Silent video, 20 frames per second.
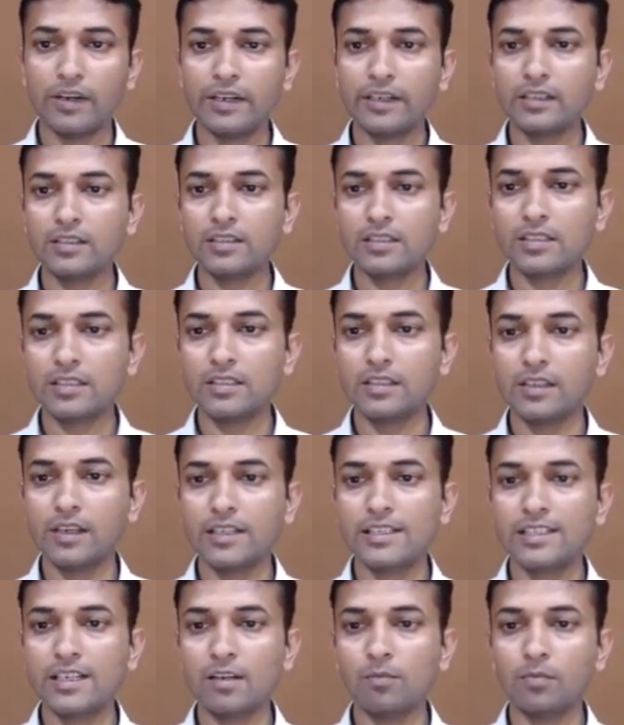Now let us see
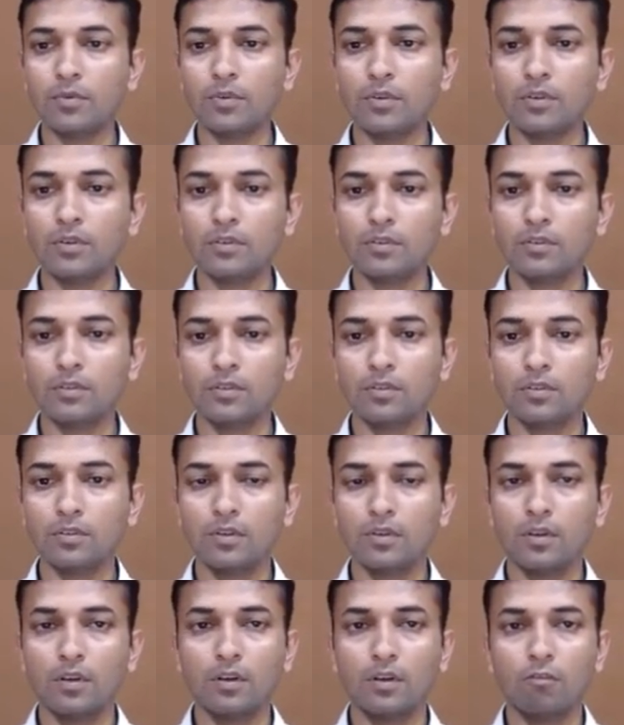the example.
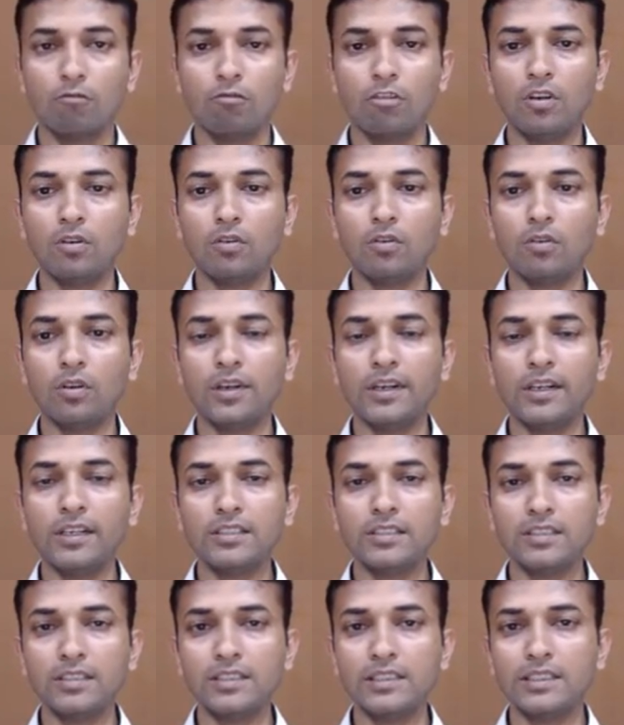We have
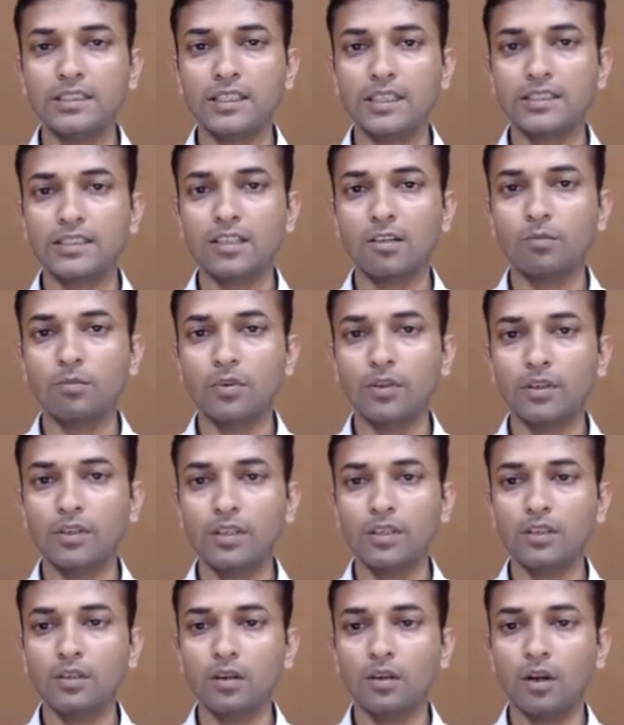already seen this example
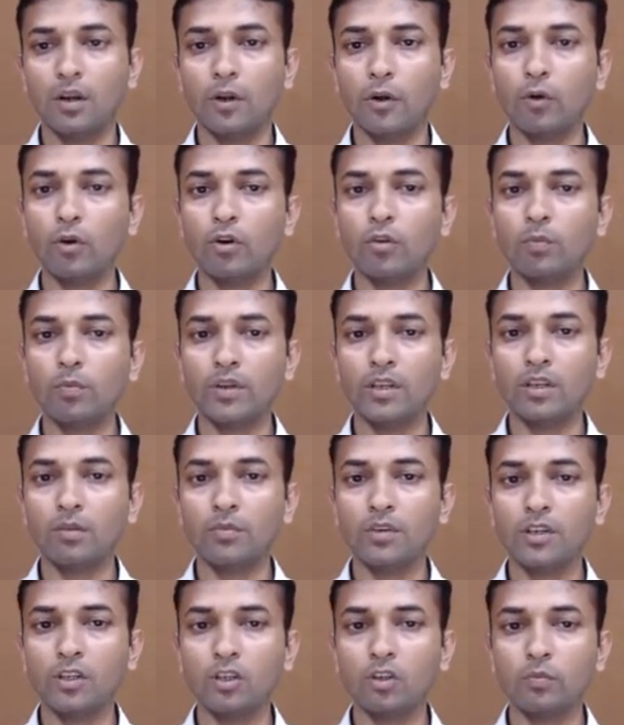in
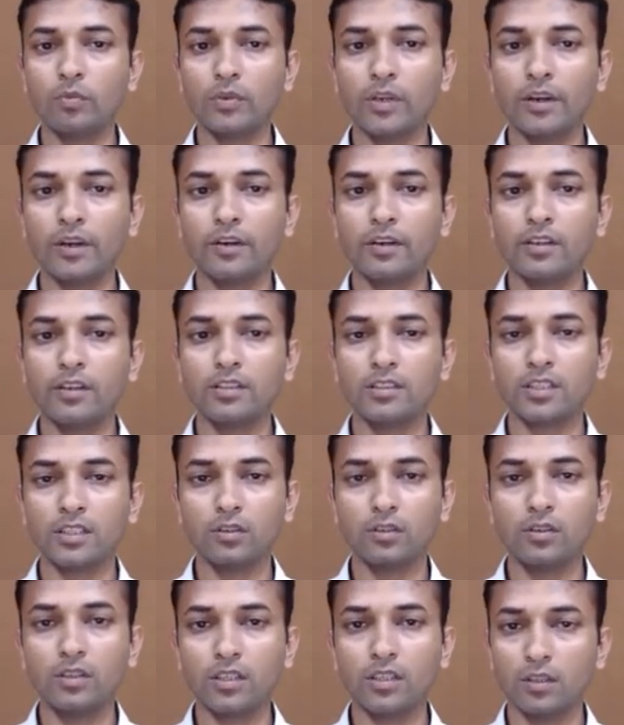non-preemptive priority
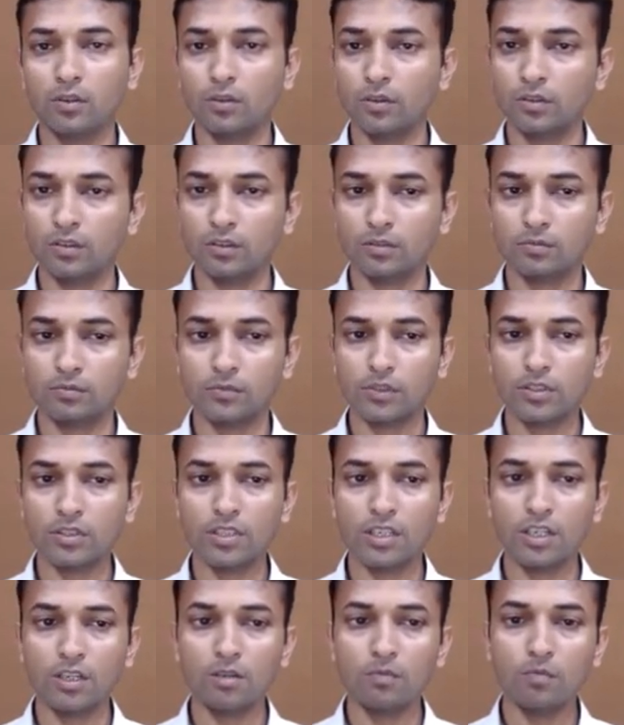scheduling algorithm.
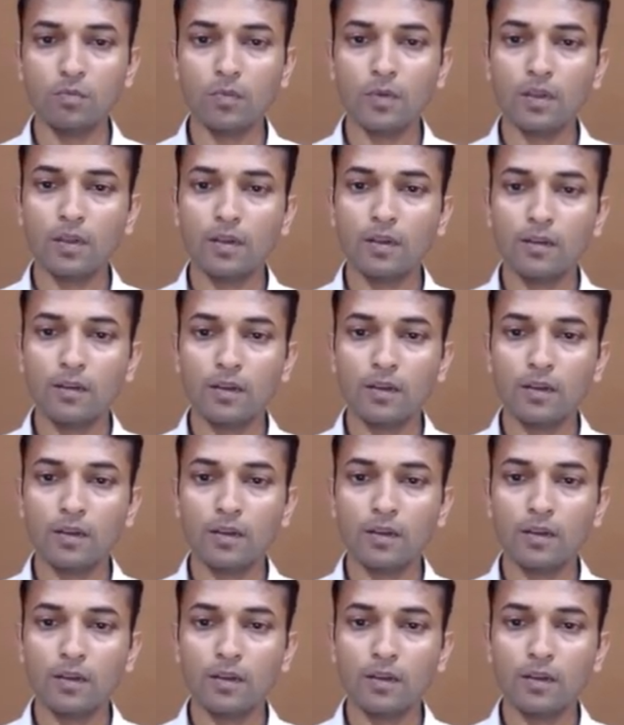The same